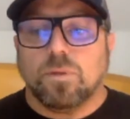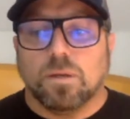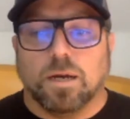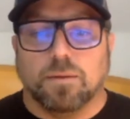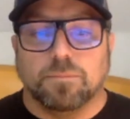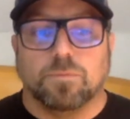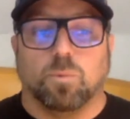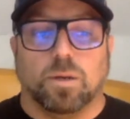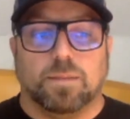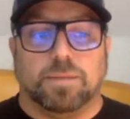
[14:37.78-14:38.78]

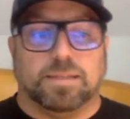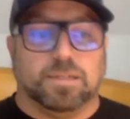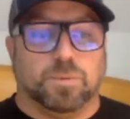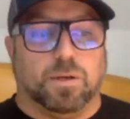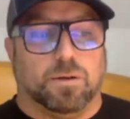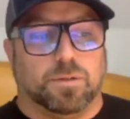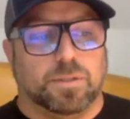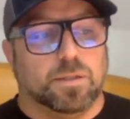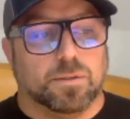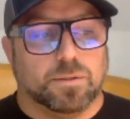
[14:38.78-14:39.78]
One of the big things we are
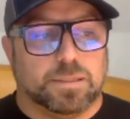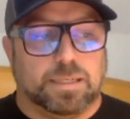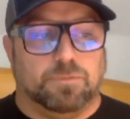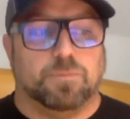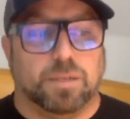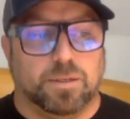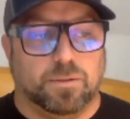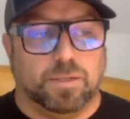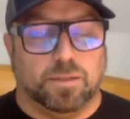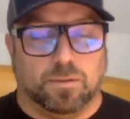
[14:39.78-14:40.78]
doing locally, and we've been
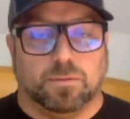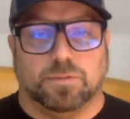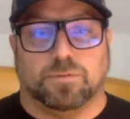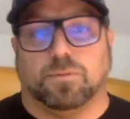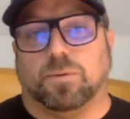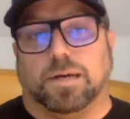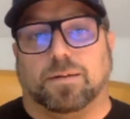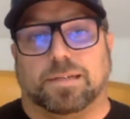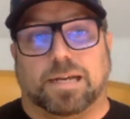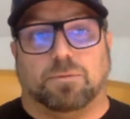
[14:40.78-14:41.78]
doing locally for a
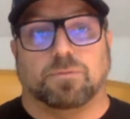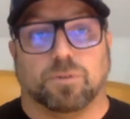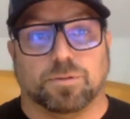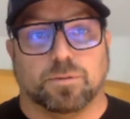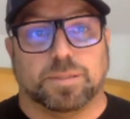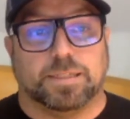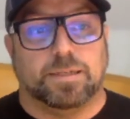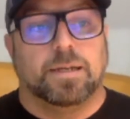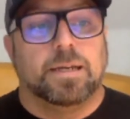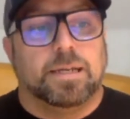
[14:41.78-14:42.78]
while, and now we're virtual with
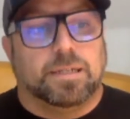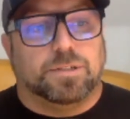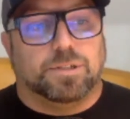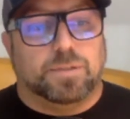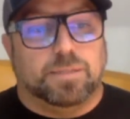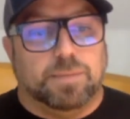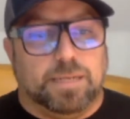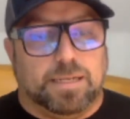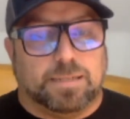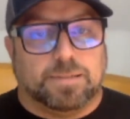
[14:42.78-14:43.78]
it, is doing the
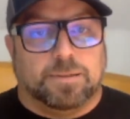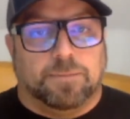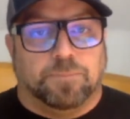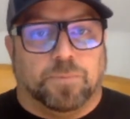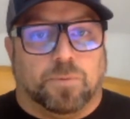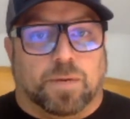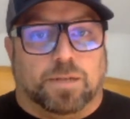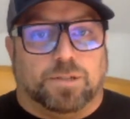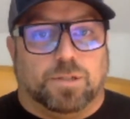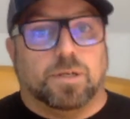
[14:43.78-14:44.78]
meetings,
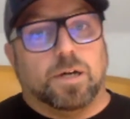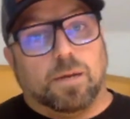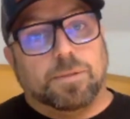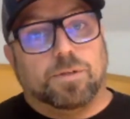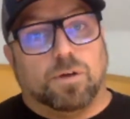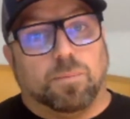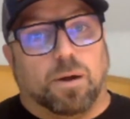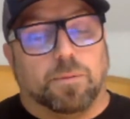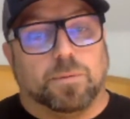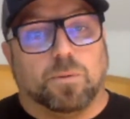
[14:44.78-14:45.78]
right? So you can come and do our
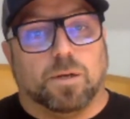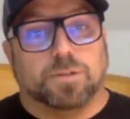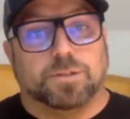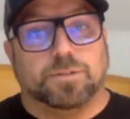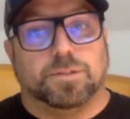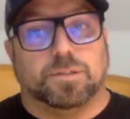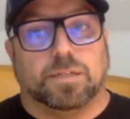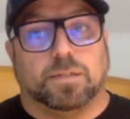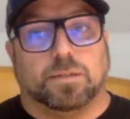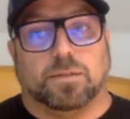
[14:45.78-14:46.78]
property walkthroughs
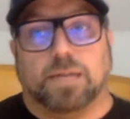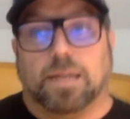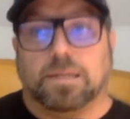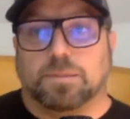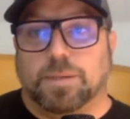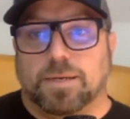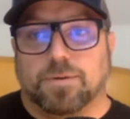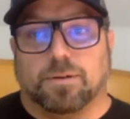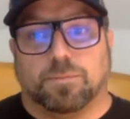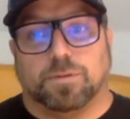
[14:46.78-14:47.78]
and learn how to estimate
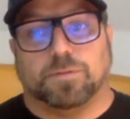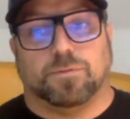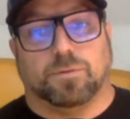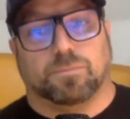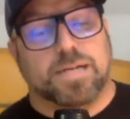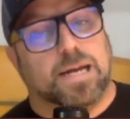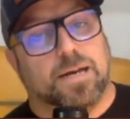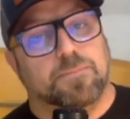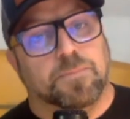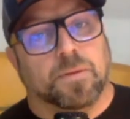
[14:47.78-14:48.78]
your numbers for rehab